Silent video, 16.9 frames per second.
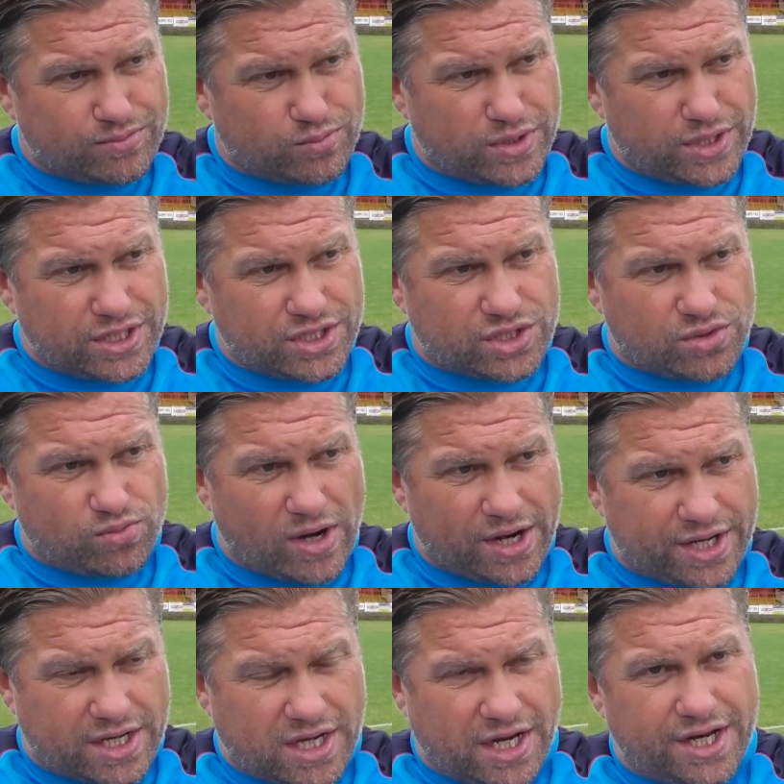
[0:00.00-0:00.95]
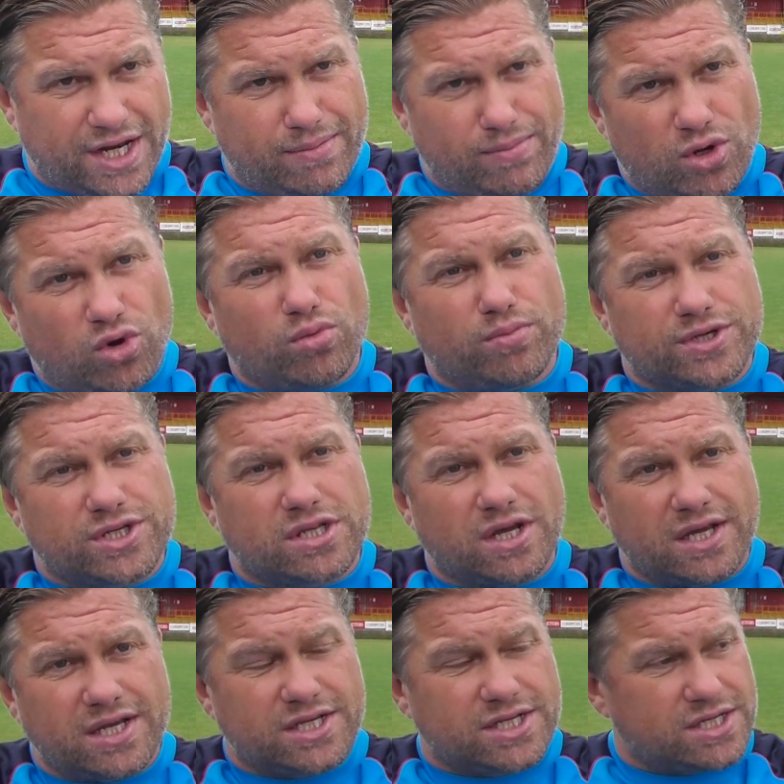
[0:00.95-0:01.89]
we need to eradicate them little
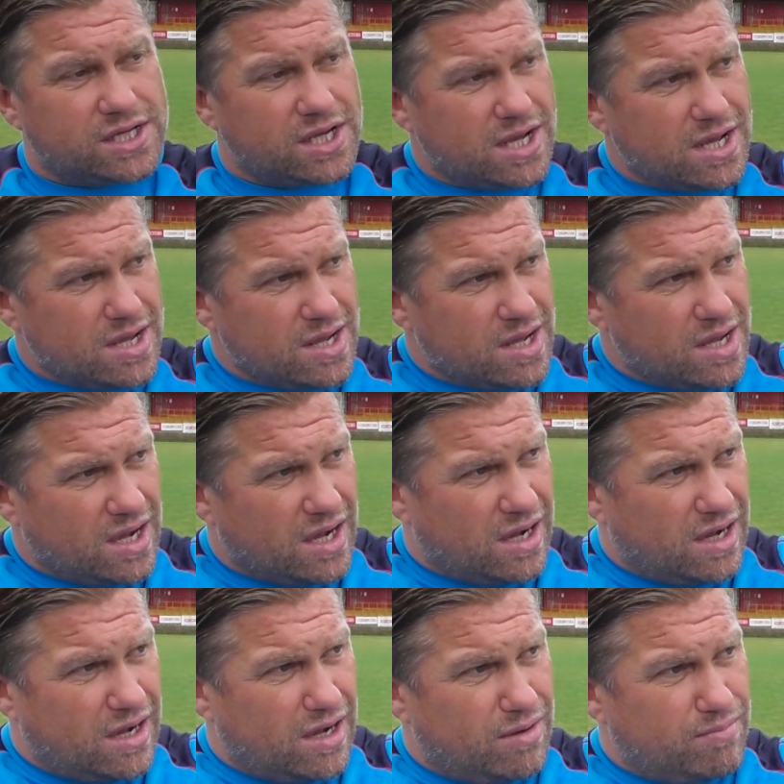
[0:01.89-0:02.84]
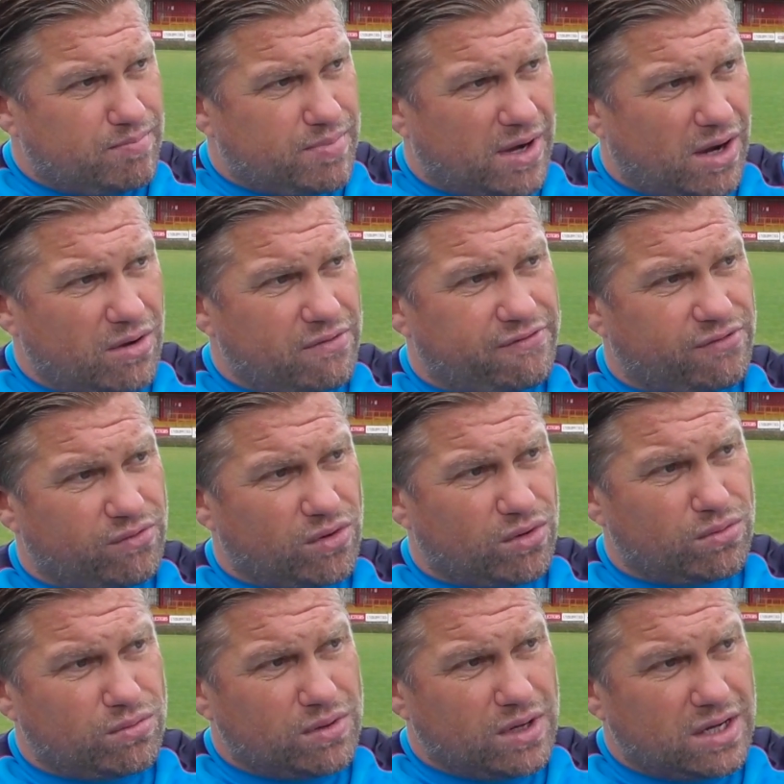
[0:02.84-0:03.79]
mistakes. But
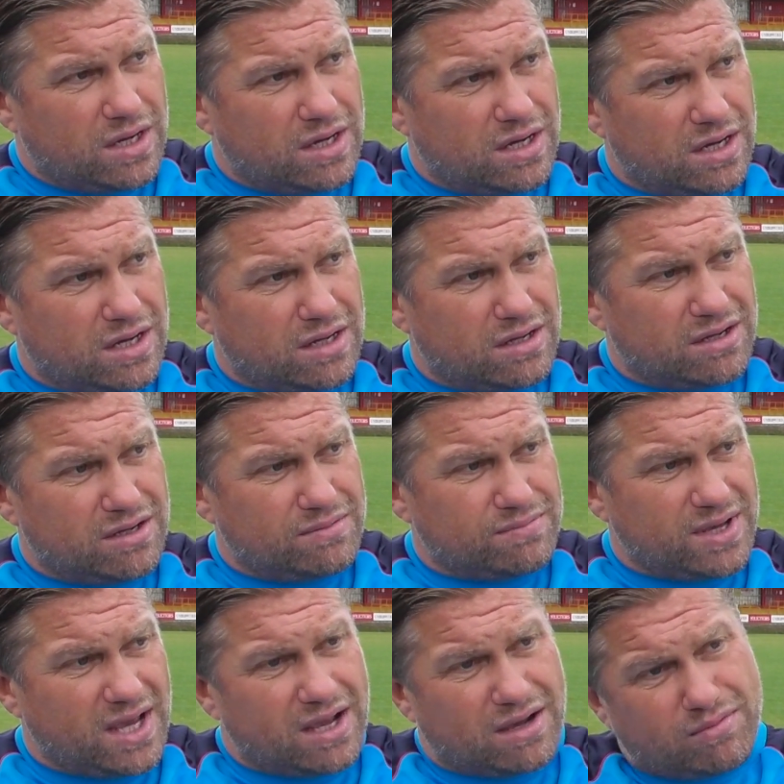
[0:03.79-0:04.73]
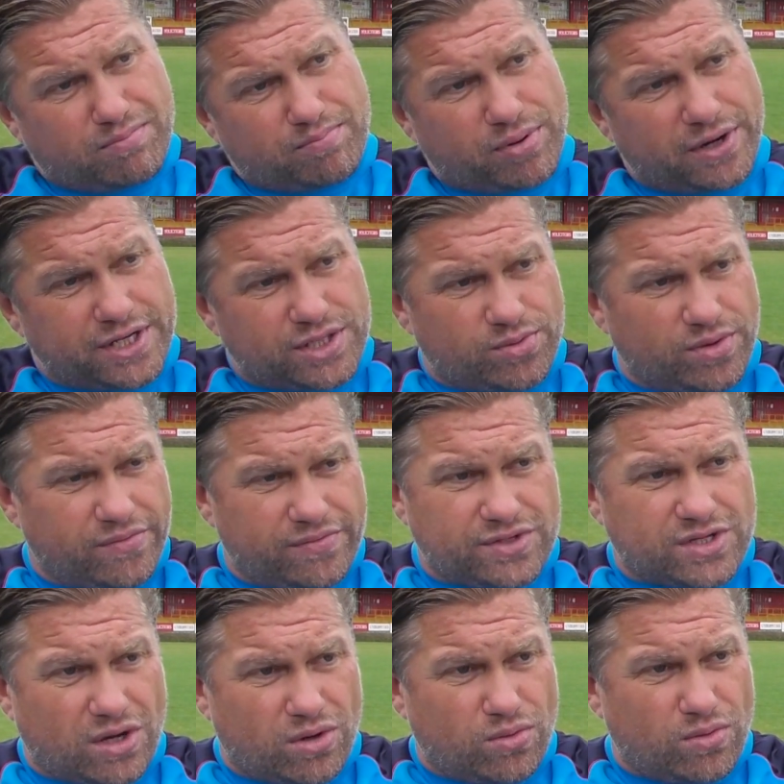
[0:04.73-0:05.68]
overall, I'm pleased with the
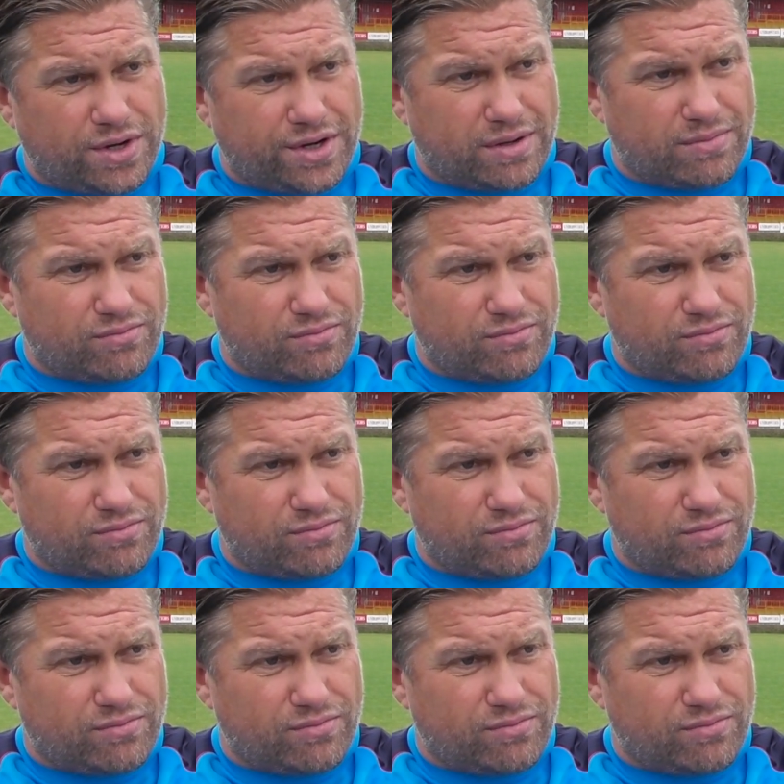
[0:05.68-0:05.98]
result, and